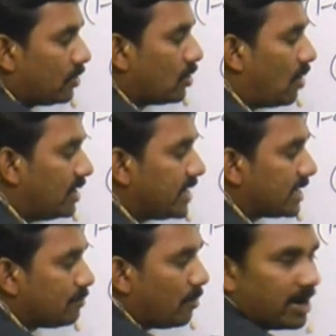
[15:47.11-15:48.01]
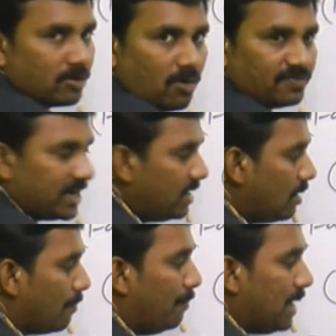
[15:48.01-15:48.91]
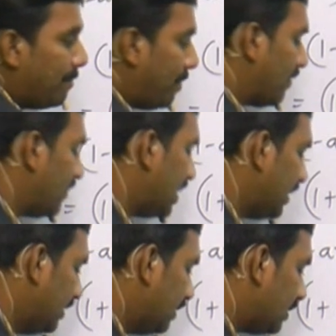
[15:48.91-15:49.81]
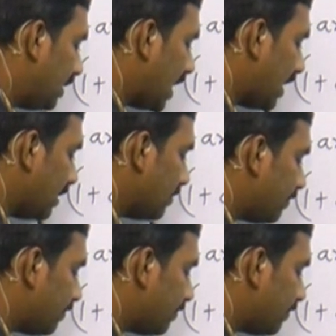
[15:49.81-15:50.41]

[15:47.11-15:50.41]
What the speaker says: So what is x power n coefficient? B power n.